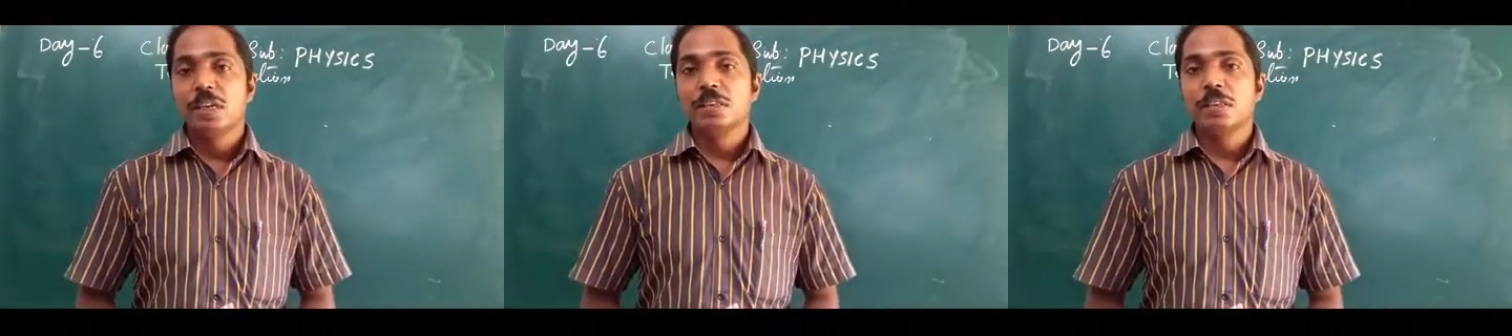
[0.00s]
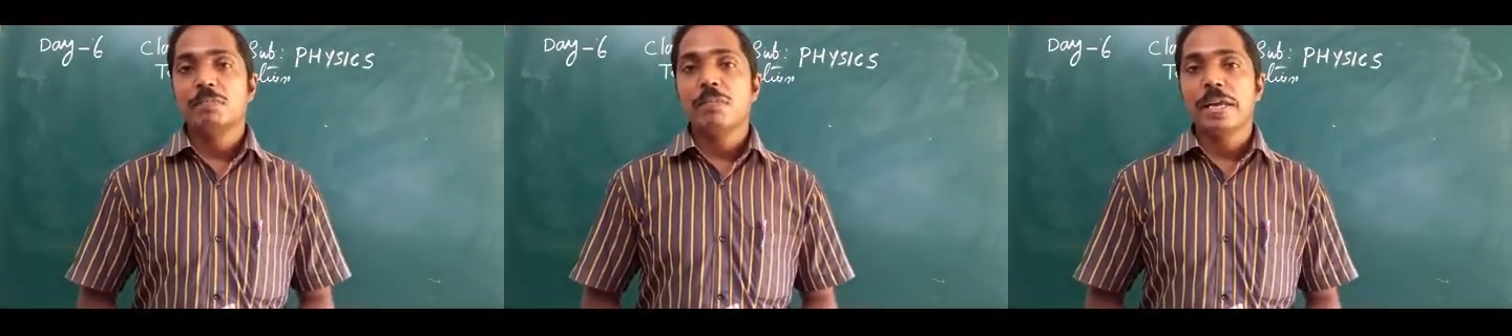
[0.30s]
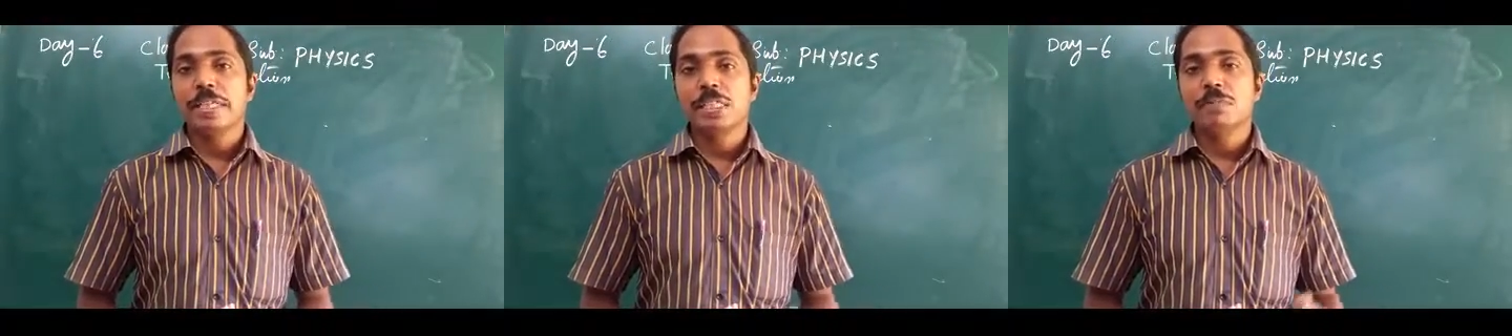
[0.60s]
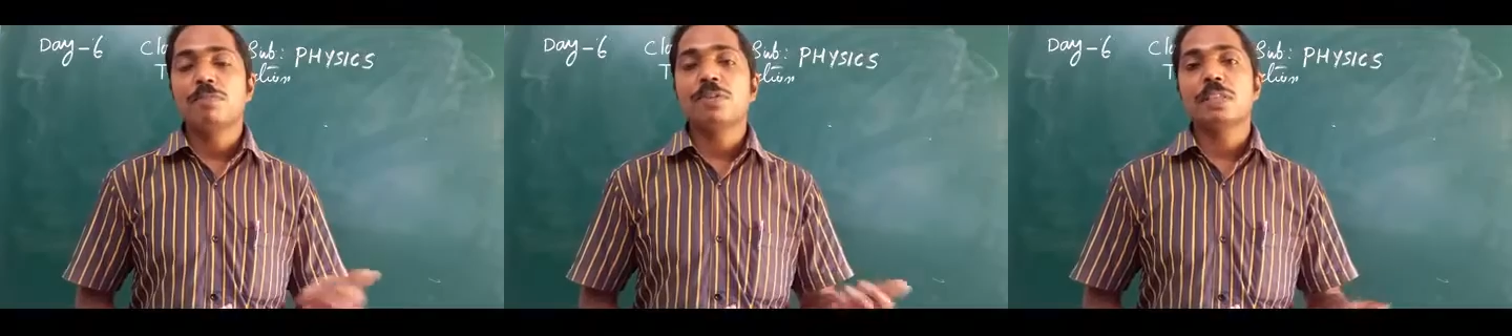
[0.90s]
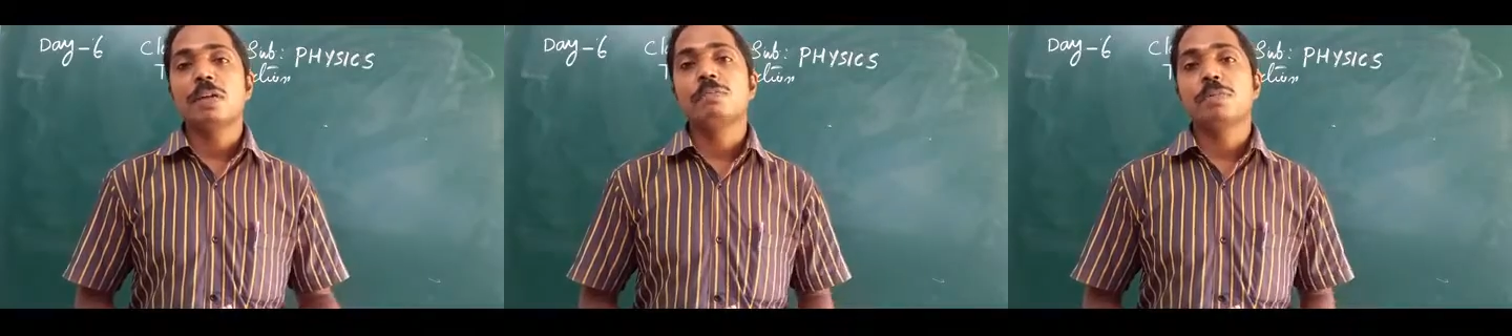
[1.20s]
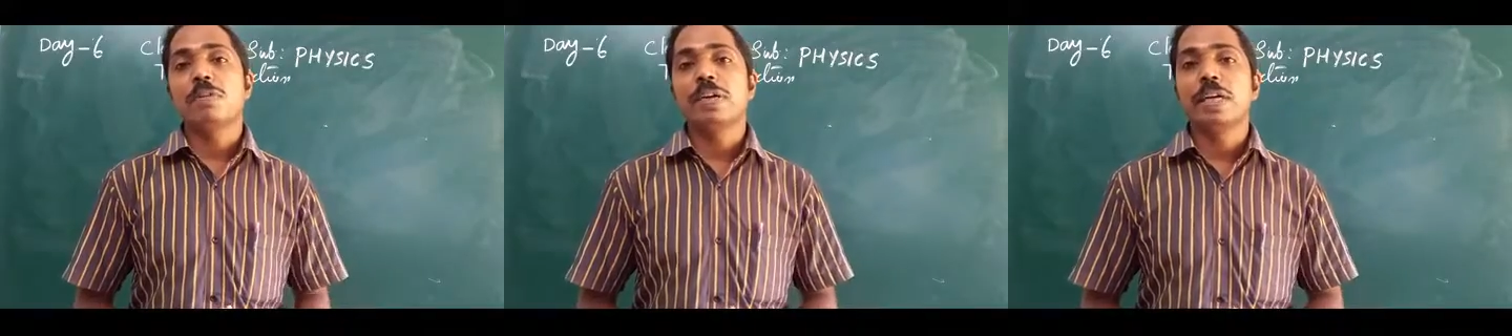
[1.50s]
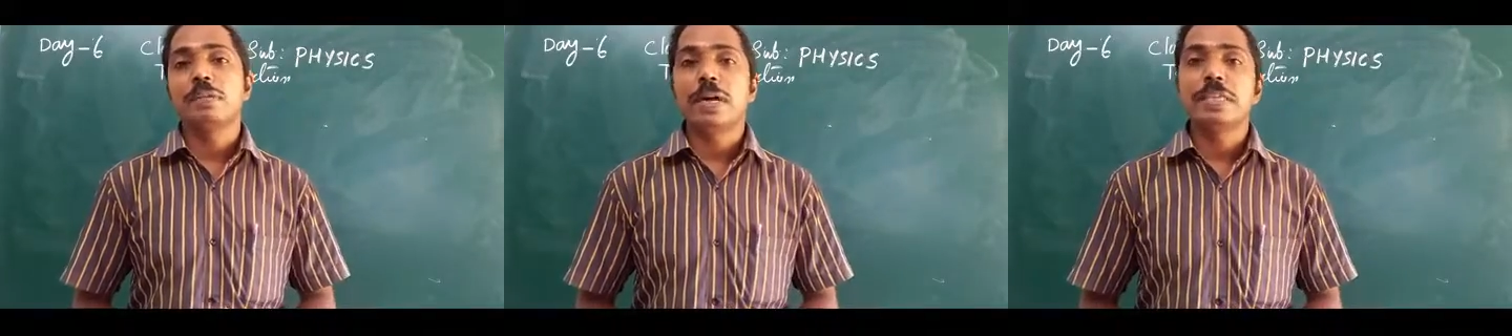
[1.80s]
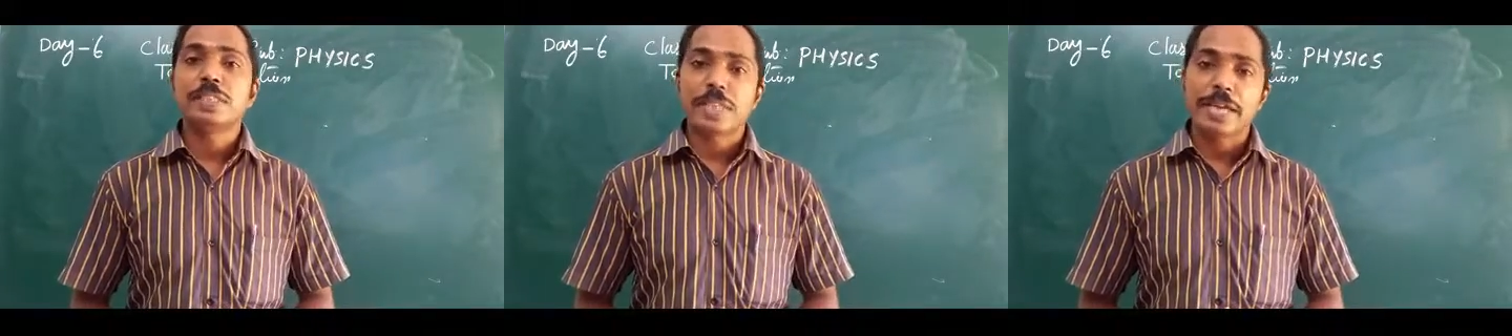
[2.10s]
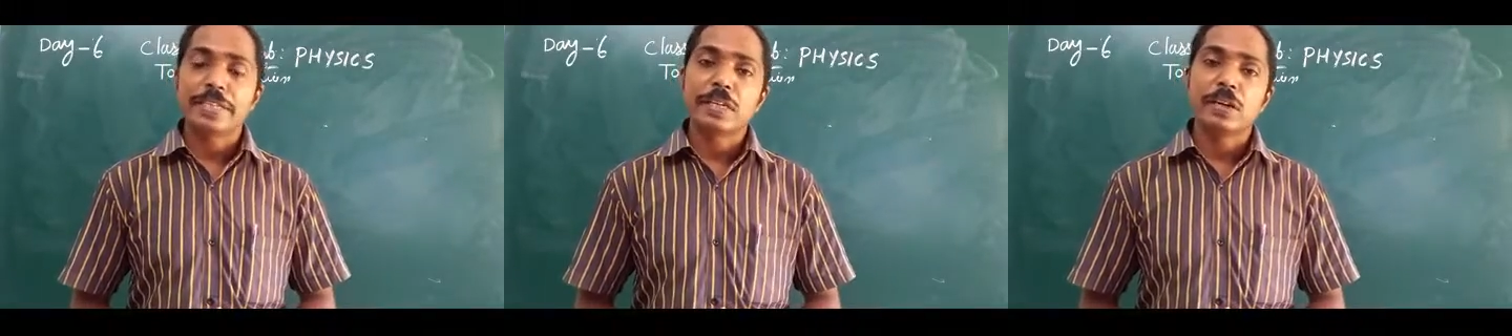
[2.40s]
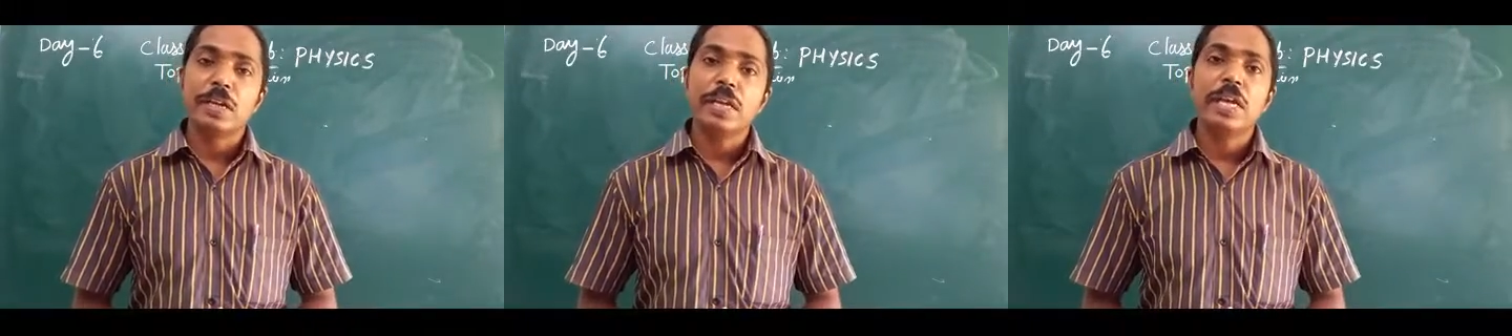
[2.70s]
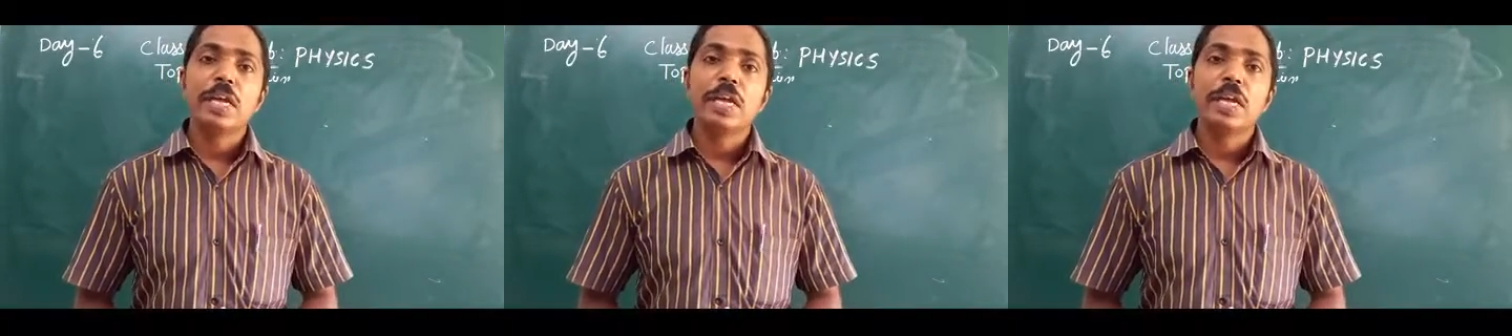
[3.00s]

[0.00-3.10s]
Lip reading: The maximum friction provided by static only.